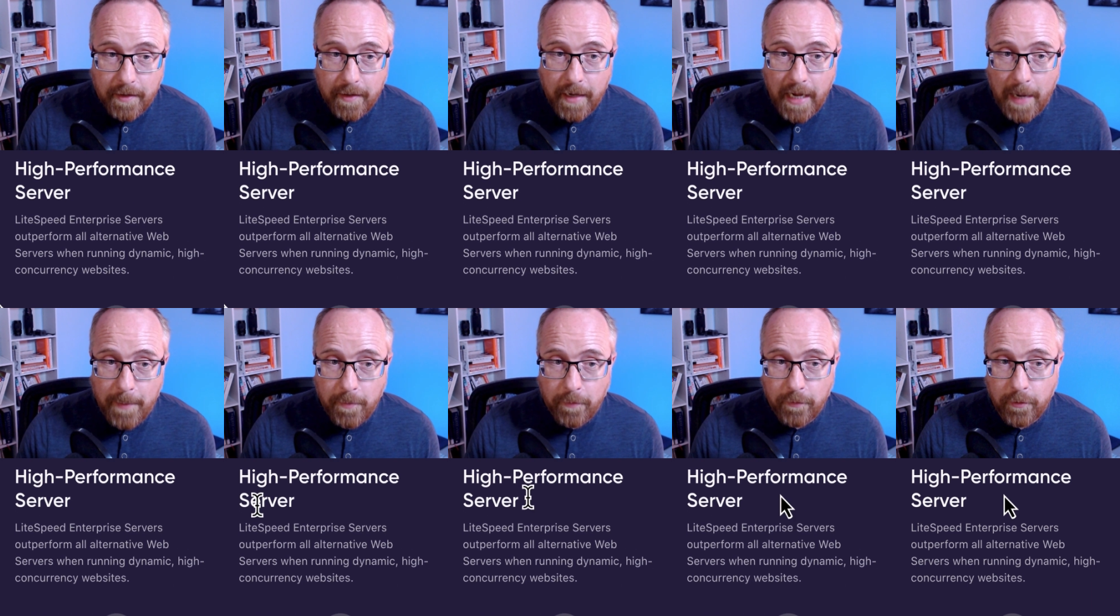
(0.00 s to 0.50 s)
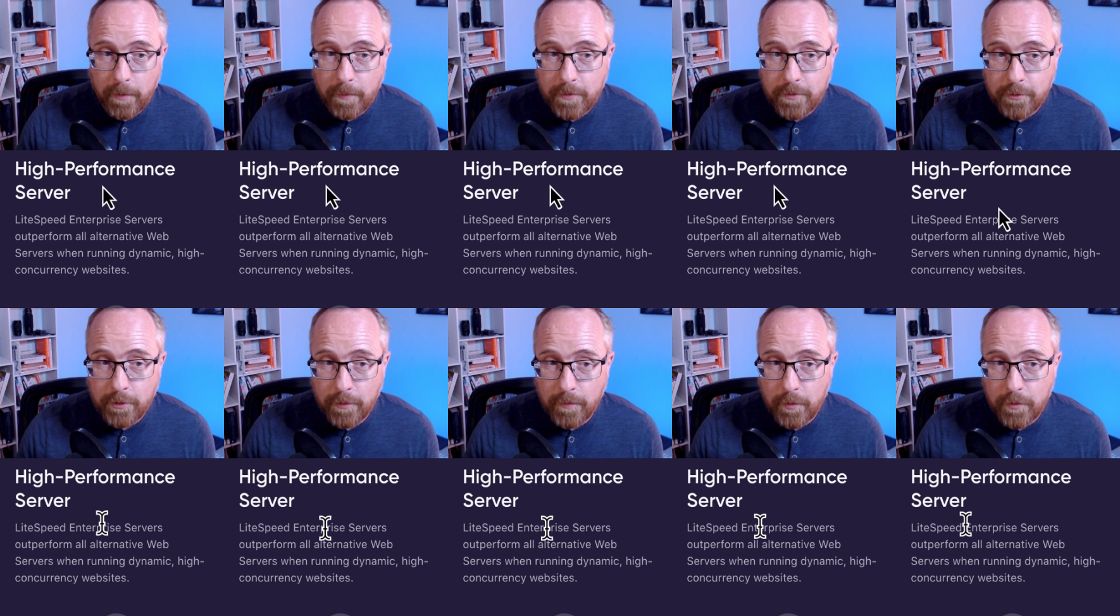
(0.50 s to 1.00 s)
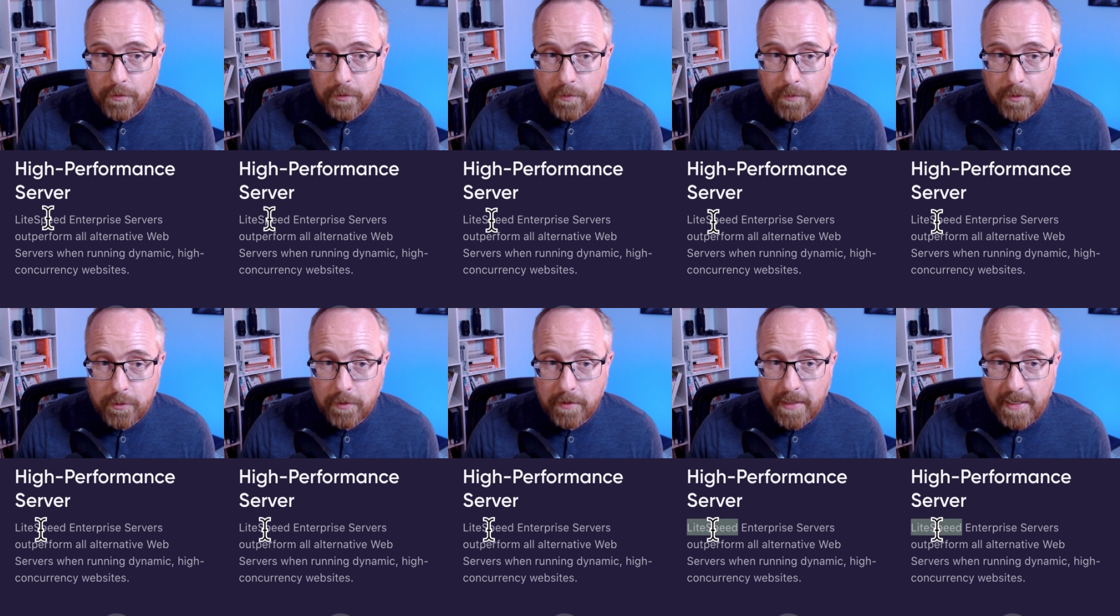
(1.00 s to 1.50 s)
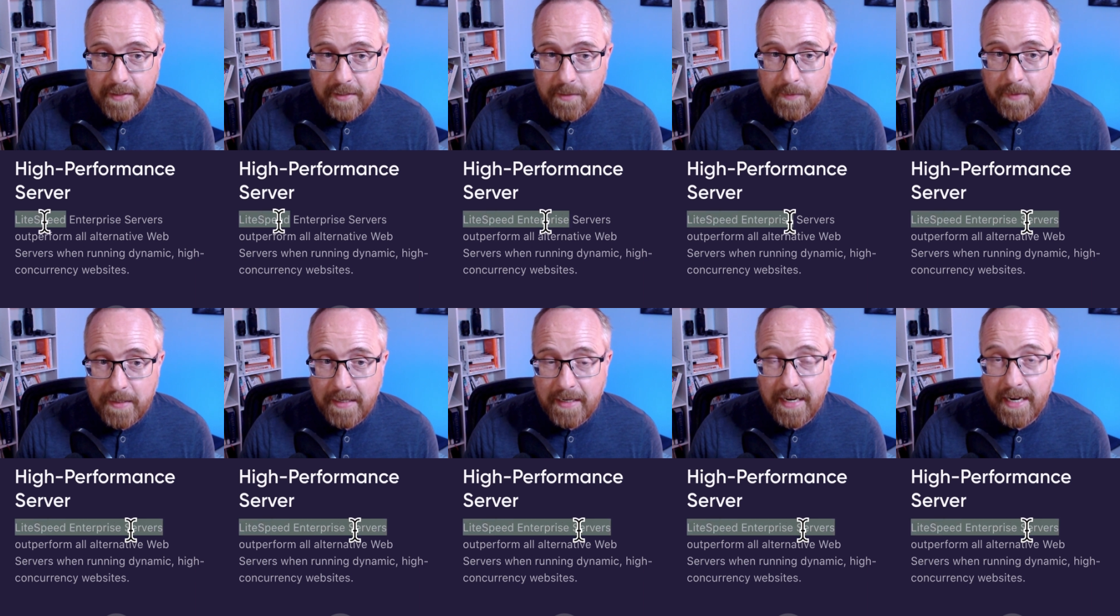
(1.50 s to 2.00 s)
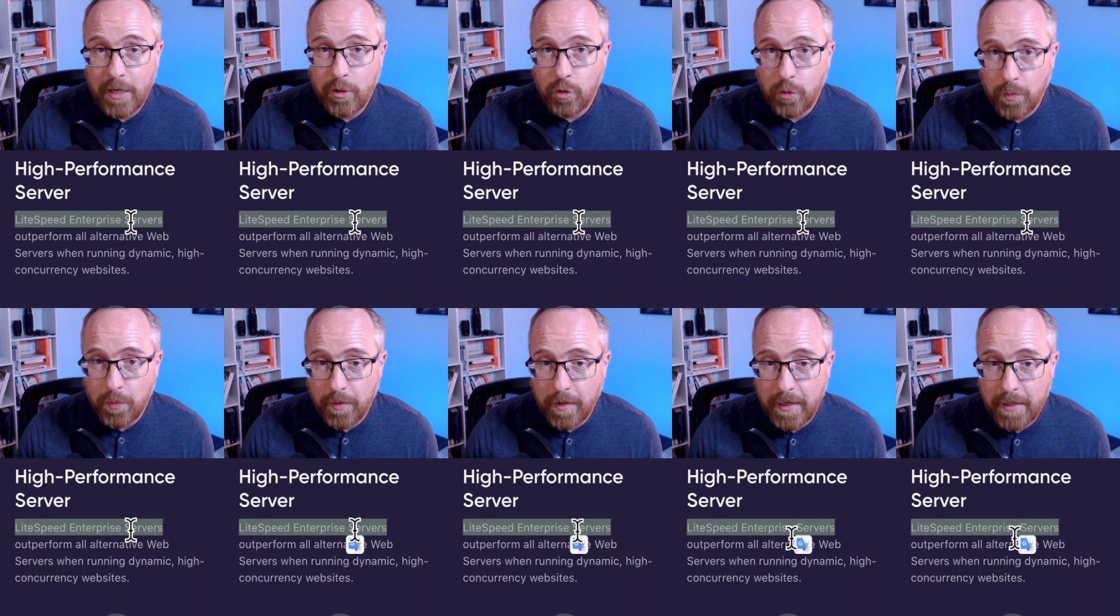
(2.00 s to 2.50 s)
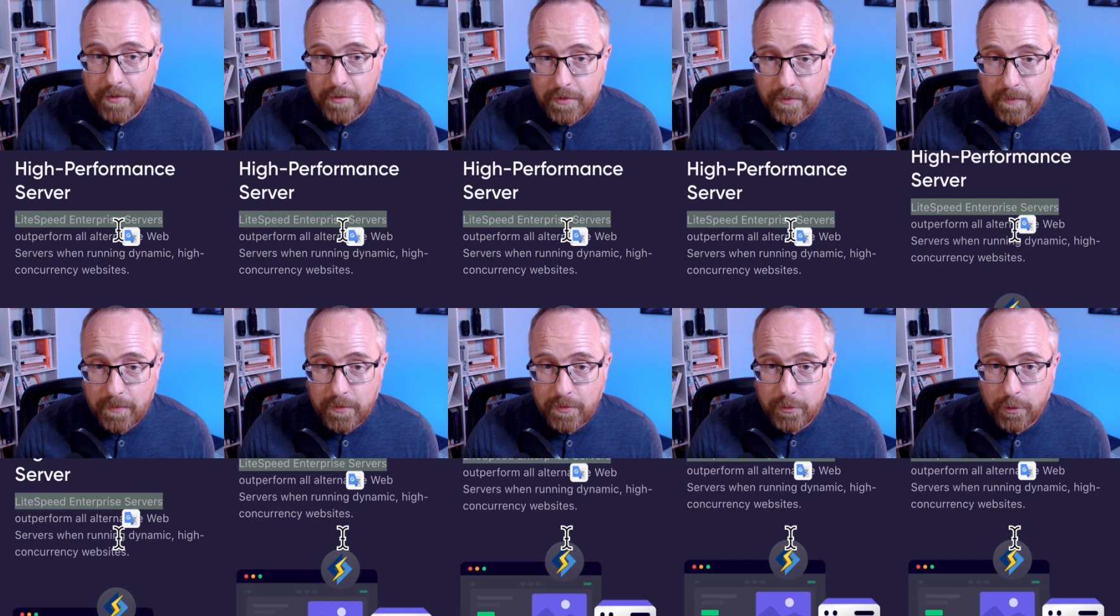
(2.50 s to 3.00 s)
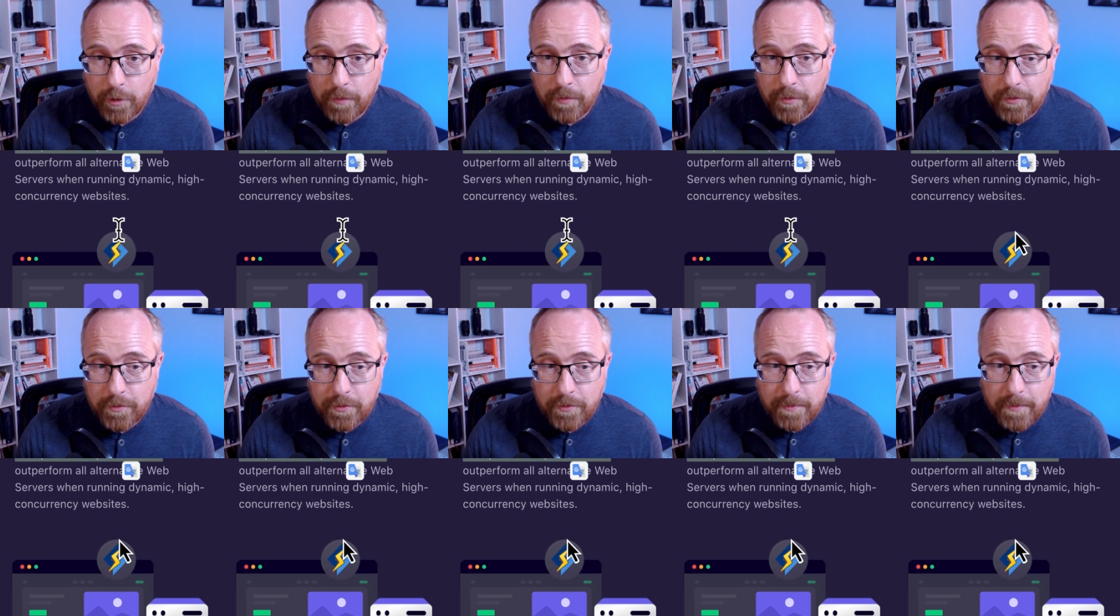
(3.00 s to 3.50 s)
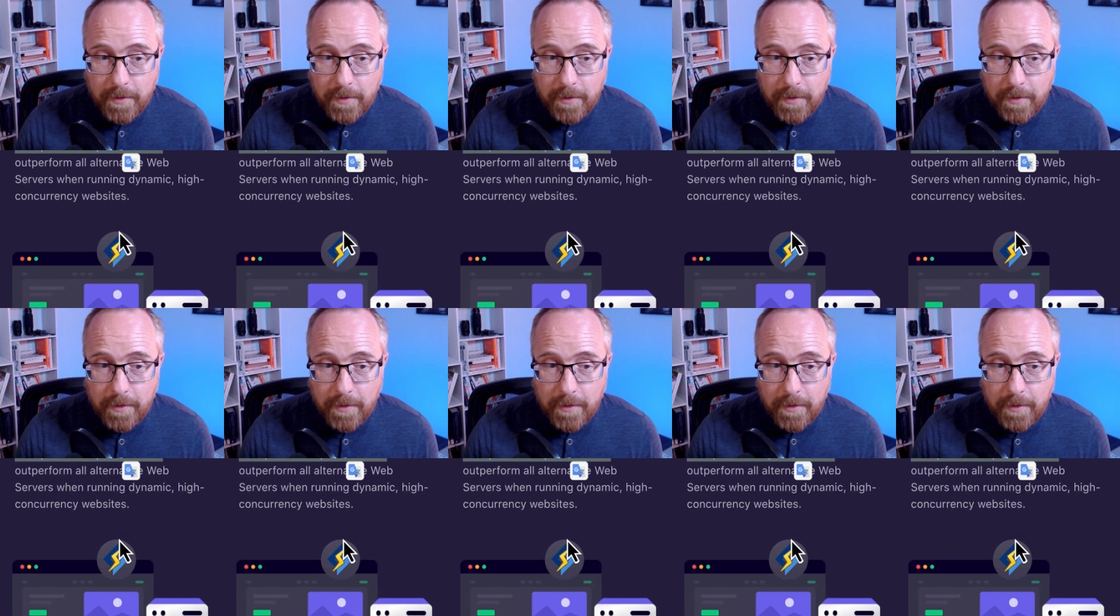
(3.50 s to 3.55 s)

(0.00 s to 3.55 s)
High performance servers, which are LiteSpeed Enterprise servers.